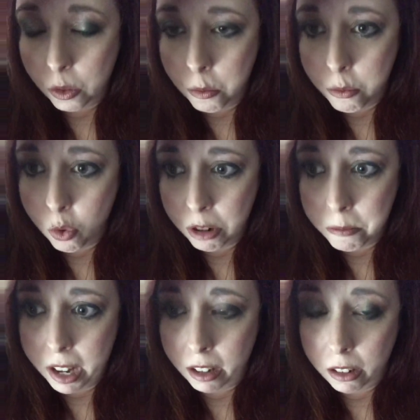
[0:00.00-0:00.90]
more
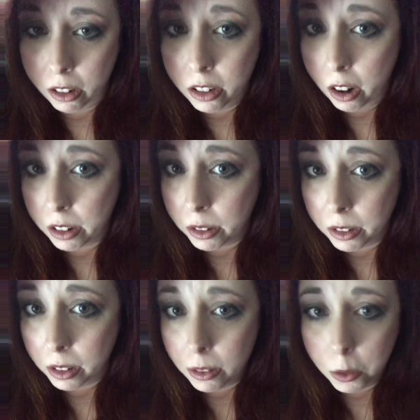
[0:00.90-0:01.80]
men are
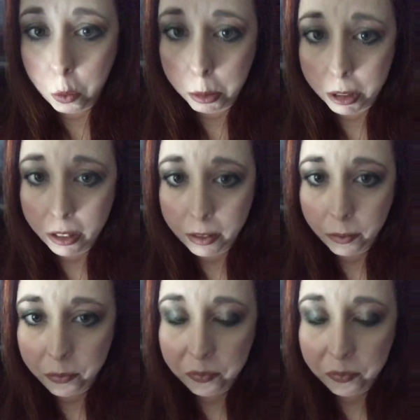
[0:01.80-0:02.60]
narcissists than women.